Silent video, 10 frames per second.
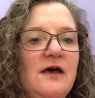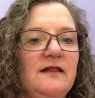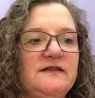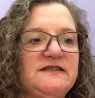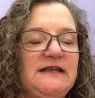
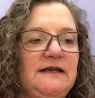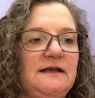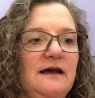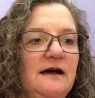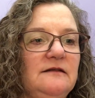let's
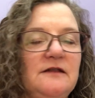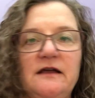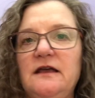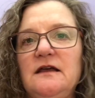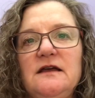see,
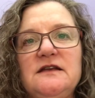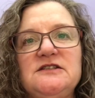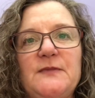luggage,